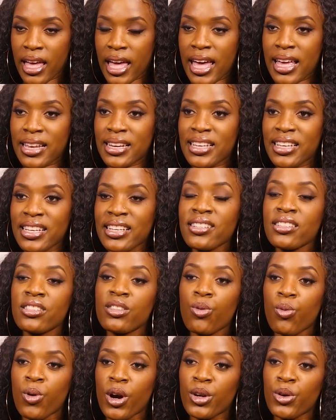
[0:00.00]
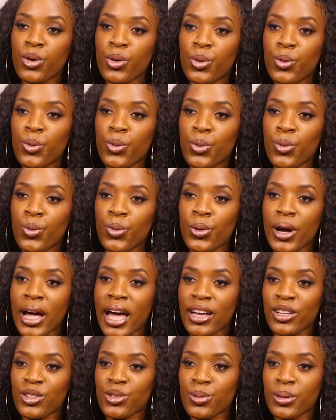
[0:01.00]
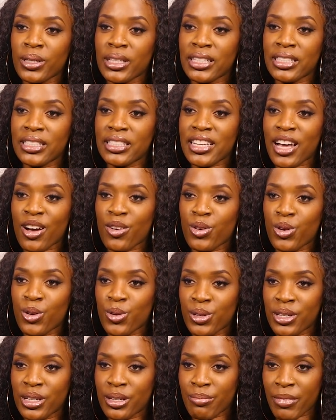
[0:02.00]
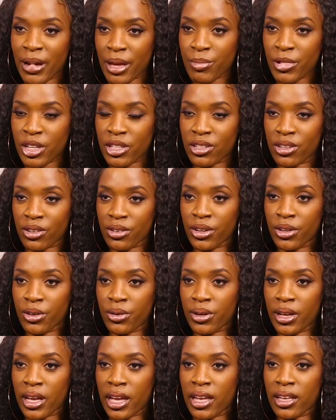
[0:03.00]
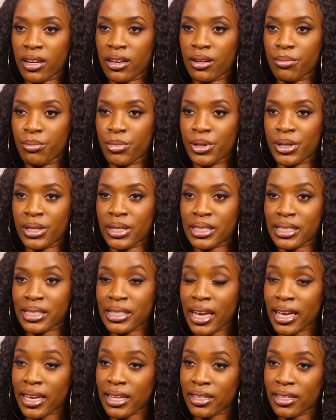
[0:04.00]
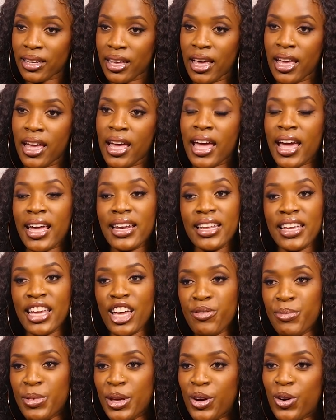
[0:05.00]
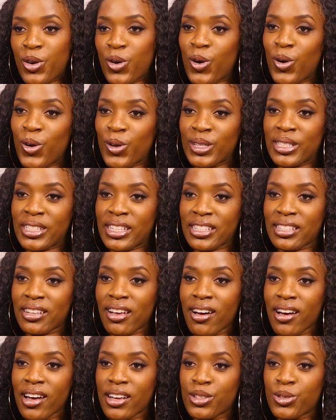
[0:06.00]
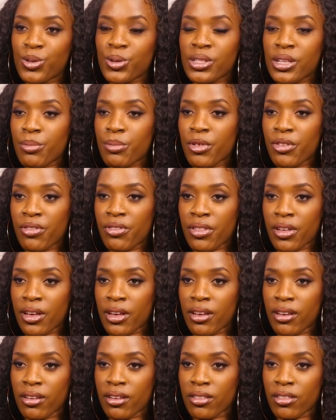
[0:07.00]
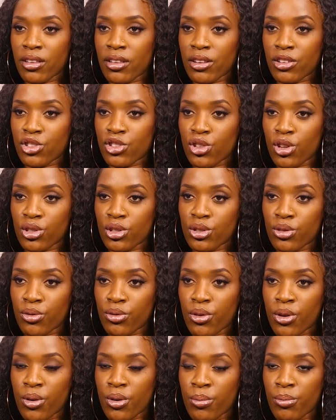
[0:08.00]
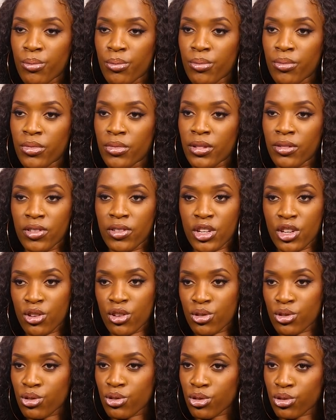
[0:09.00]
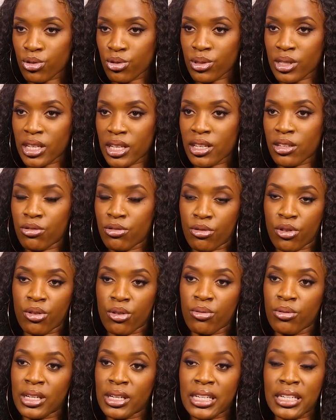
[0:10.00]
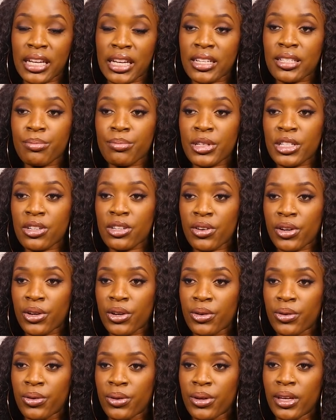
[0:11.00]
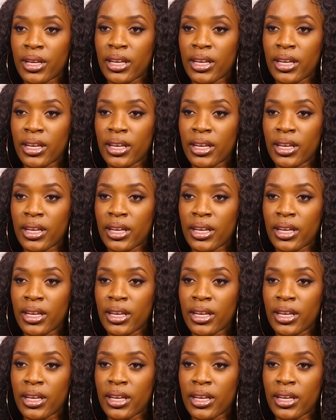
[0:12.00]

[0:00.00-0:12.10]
And he's the one who actually downloaded my material and put it aside. And he gave me a call. He says, I saw some of the shots from the videos you're shooting. You've got really nice material.